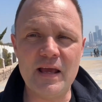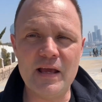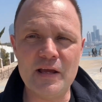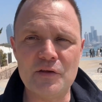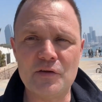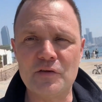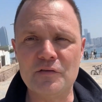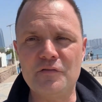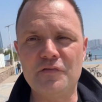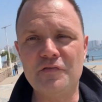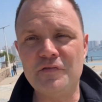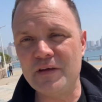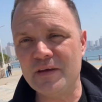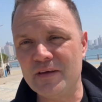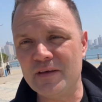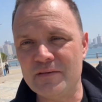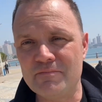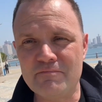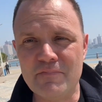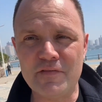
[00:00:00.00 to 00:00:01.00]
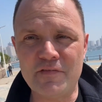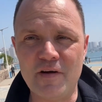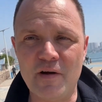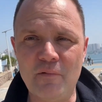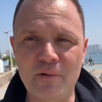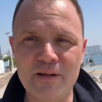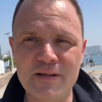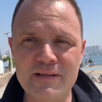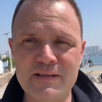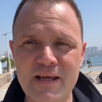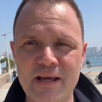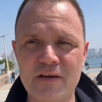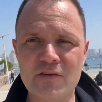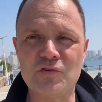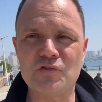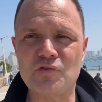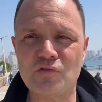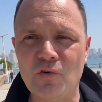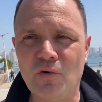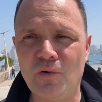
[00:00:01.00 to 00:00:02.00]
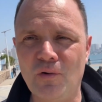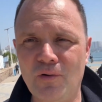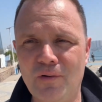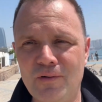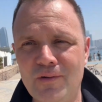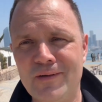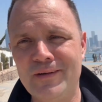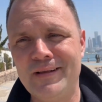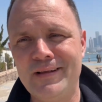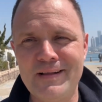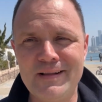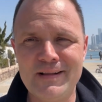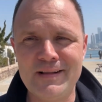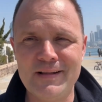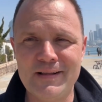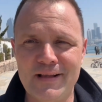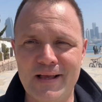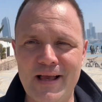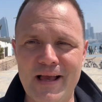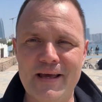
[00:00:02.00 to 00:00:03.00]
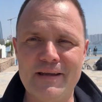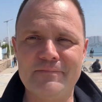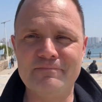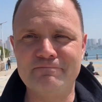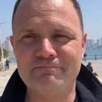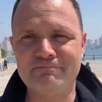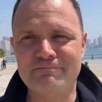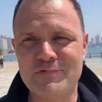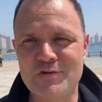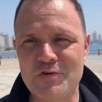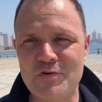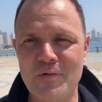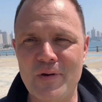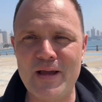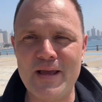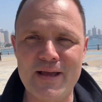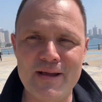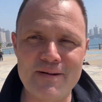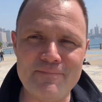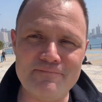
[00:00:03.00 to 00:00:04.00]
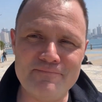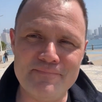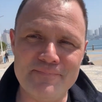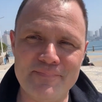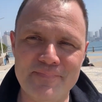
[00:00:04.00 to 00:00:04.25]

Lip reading: You can feel it if I want to take a stroll at 2 a.m.